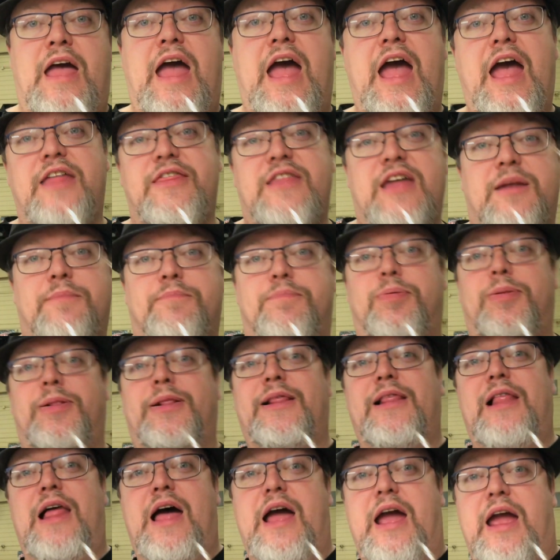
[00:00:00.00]
and then
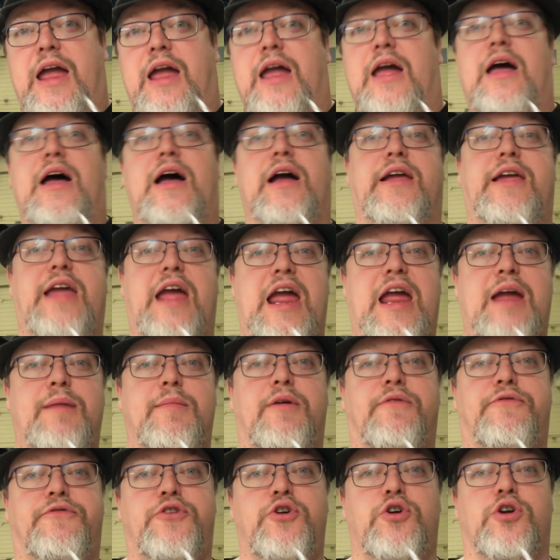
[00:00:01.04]
play a game
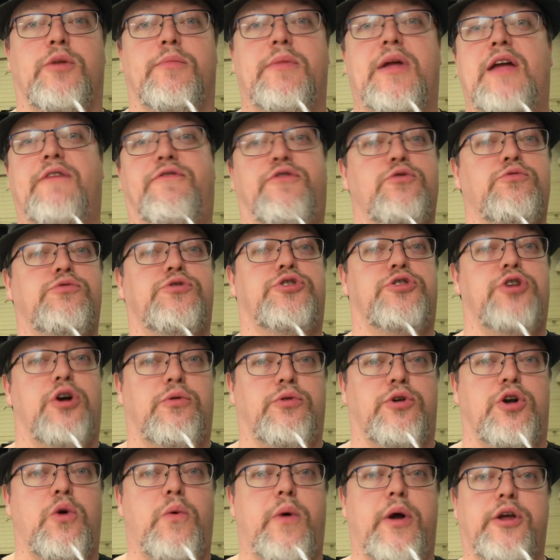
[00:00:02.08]
of Feudum, if you
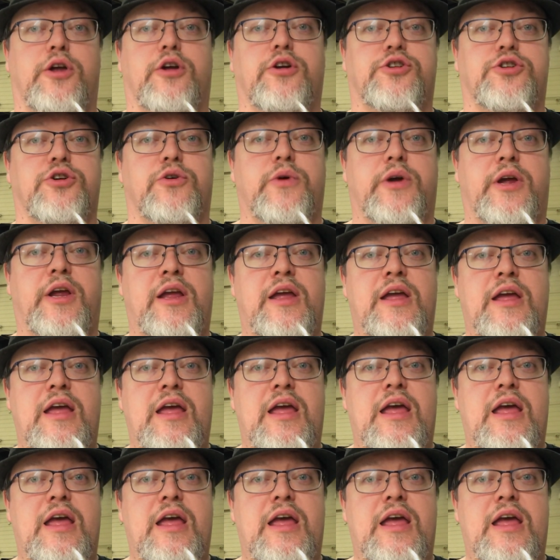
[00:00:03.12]
don't know what you're doing,